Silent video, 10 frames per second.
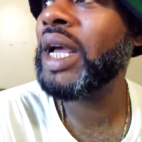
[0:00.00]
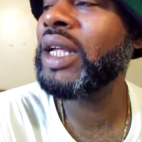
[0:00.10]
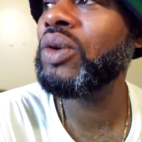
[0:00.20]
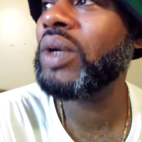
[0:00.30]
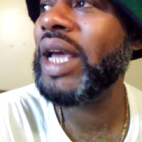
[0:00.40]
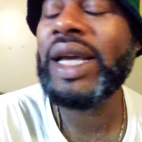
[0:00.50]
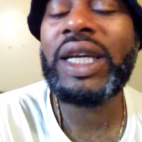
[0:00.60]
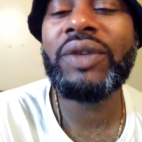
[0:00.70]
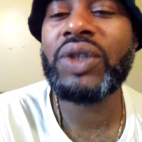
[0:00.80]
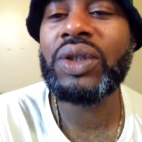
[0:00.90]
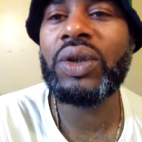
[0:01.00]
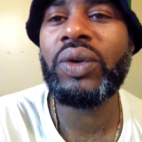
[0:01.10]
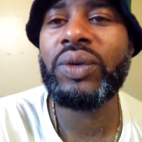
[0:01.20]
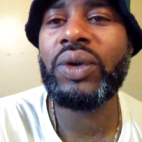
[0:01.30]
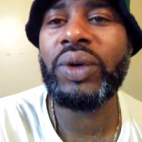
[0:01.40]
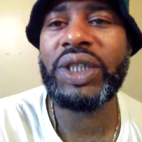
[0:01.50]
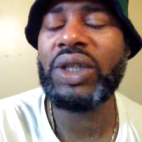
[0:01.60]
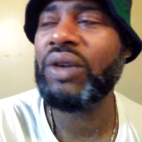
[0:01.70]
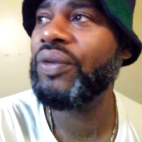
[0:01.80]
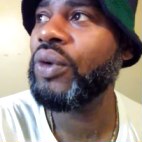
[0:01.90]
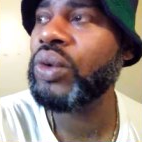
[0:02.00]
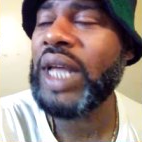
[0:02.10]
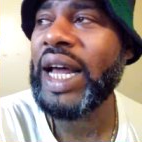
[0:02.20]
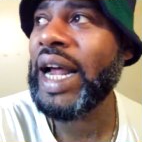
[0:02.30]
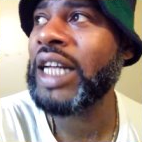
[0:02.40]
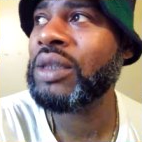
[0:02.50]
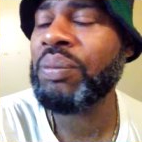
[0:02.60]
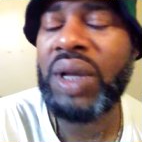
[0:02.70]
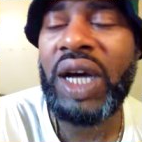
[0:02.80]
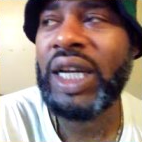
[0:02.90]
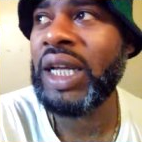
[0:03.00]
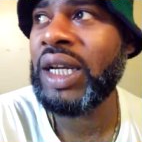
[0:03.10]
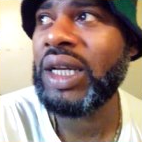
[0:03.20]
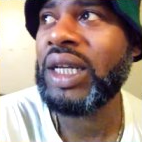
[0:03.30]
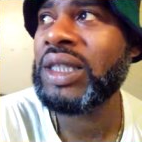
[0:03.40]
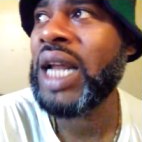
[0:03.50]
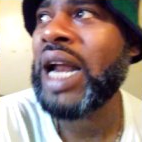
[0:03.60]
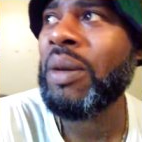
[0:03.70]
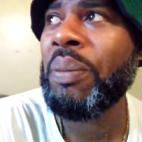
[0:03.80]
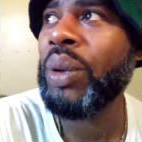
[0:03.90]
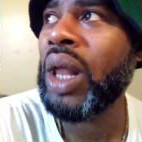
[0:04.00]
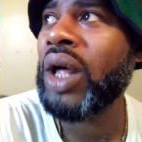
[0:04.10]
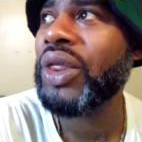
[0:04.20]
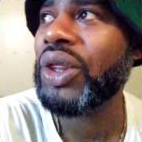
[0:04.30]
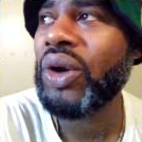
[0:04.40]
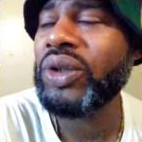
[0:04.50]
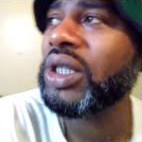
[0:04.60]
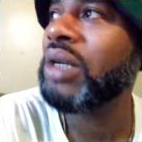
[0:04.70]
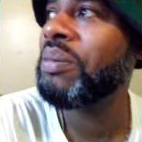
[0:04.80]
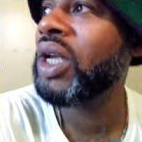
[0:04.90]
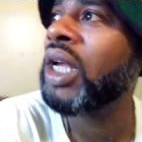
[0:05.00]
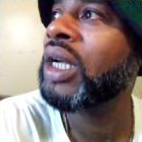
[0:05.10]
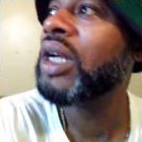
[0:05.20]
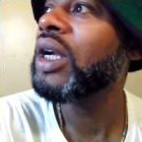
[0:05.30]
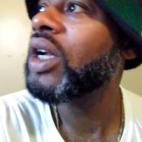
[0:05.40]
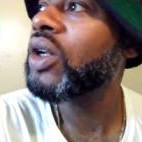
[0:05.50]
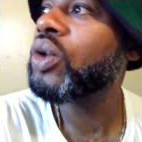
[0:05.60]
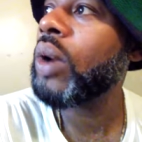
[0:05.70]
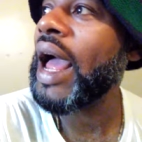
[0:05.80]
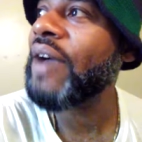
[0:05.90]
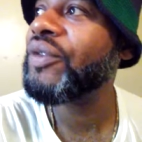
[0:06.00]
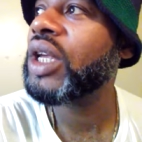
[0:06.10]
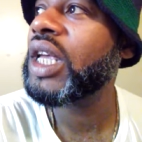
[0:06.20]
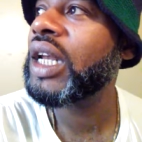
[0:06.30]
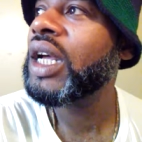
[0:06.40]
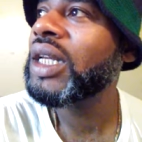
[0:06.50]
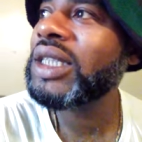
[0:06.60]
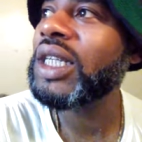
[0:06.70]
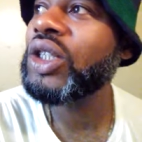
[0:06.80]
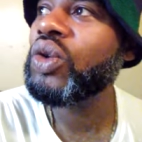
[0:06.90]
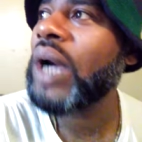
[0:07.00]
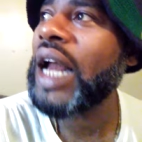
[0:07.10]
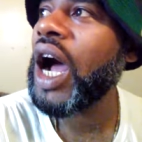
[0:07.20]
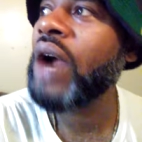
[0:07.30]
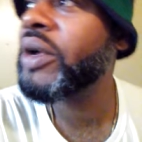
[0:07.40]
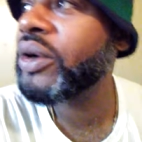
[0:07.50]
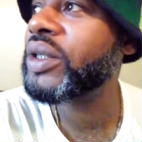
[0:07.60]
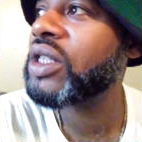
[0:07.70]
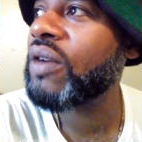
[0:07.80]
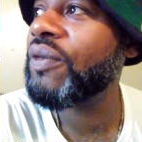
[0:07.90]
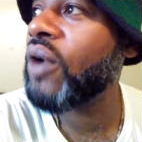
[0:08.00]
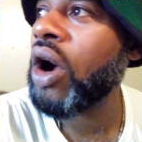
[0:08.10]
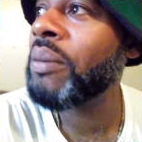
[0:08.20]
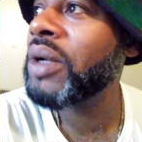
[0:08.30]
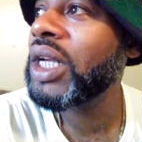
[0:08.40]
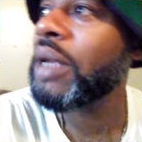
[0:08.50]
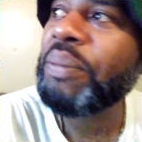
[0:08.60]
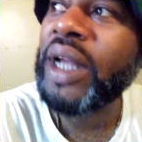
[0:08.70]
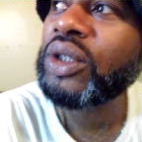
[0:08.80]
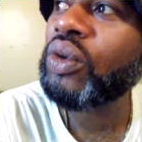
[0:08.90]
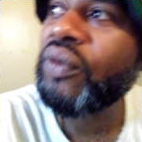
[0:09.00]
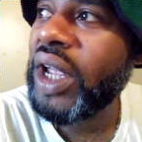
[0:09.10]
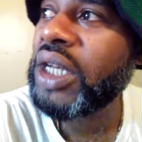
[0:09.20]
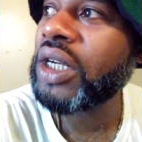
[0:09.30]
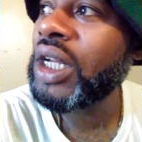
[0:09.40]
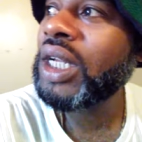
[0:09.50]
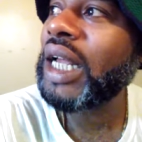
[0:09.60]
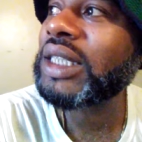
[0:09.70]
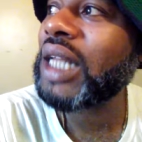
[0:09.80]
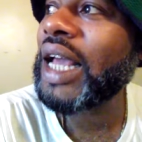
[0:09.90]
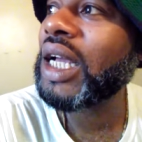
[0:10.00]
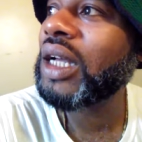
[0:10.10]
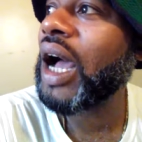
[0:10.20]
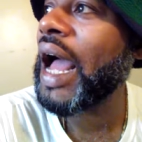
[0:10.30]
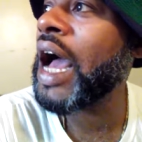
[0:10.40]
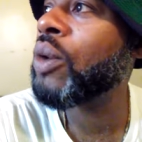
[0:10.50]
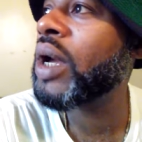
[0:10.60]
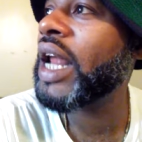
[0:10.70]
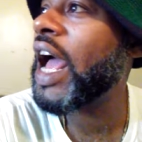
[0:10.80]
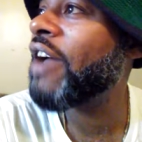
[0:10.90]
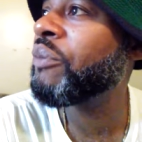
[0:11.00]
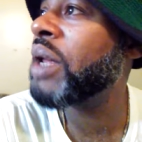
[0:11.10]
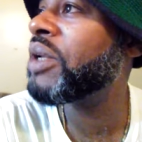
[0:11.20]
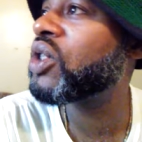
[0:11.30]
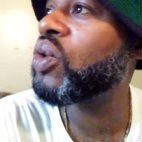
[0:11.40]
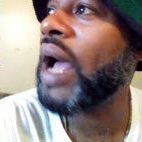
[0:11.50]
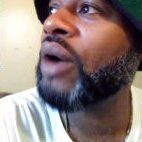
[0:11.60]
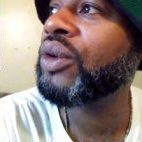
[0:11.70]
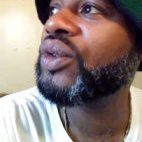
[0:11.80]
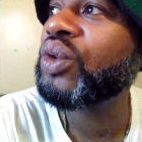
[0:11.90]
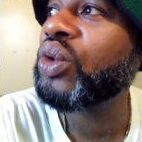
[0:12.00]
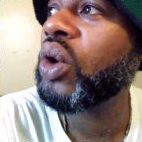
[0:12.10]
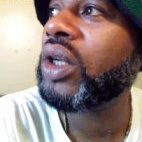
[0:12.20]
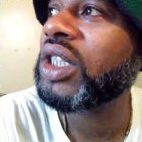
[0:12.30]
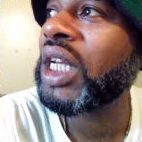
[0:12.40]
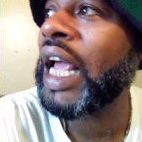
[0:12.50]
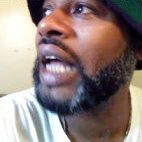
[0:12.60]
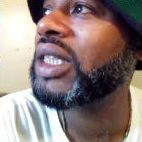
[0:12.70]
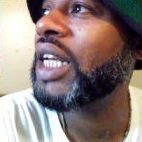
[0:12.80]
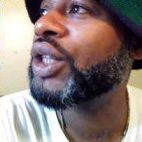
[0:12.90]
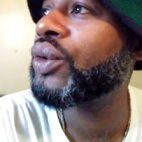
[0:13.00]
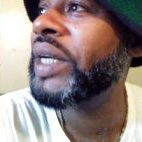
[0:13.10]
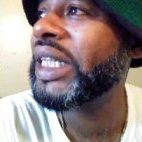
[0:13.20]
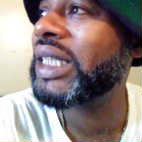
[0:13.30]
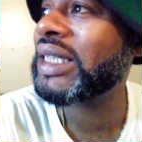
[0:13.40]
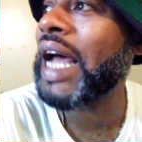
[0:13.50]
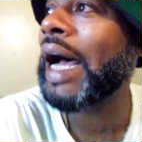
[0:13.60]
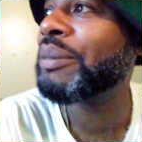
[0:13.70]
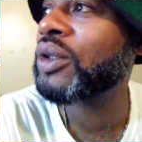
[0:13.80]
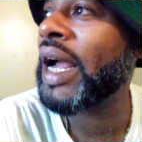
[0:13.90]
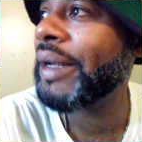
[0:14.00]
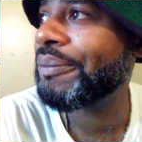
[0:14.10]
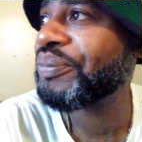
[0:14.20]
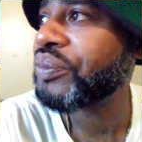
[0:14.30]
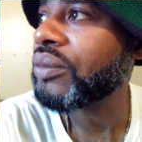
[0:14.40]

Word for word: Man, you can't give Krishna food that has blood in it. He's not a bloodthirsty being. You have to get, listen, you got a Hari Krishna farm in Pennsylvania. That's like an hour and a half, maybe two hours from New York City. I'll say three at the tops, right?